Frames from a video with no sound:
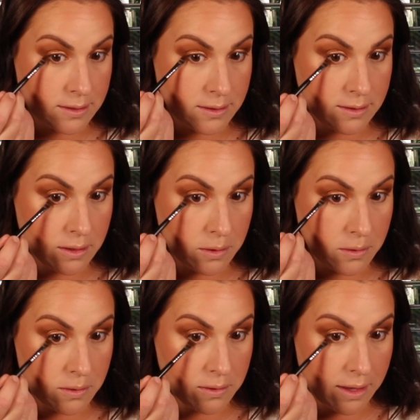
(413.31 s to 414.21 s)

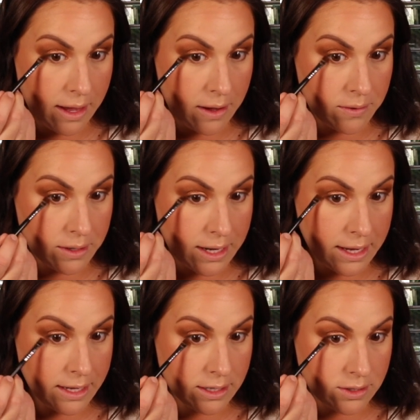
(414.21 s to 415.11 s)
So outer
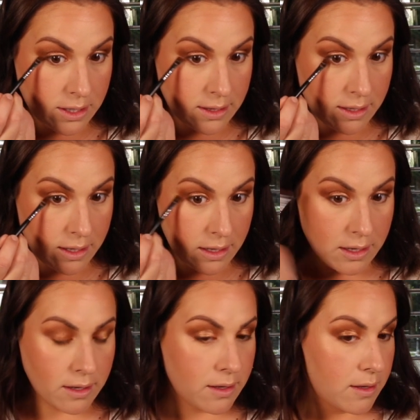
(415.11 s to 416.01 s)
edge and
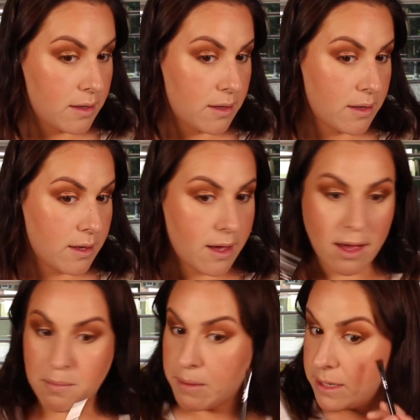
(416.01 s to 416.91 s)
then
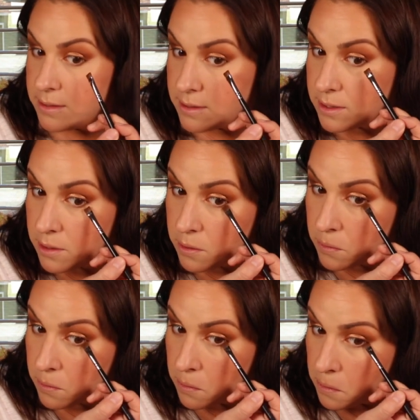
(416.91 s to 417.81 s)
up
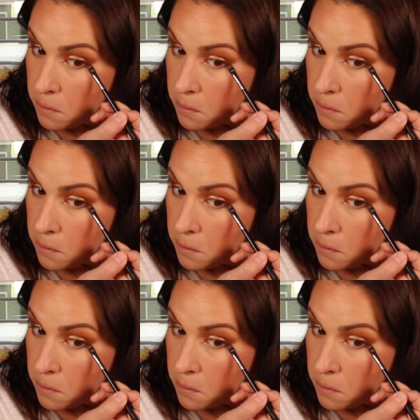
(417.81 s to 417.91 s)
into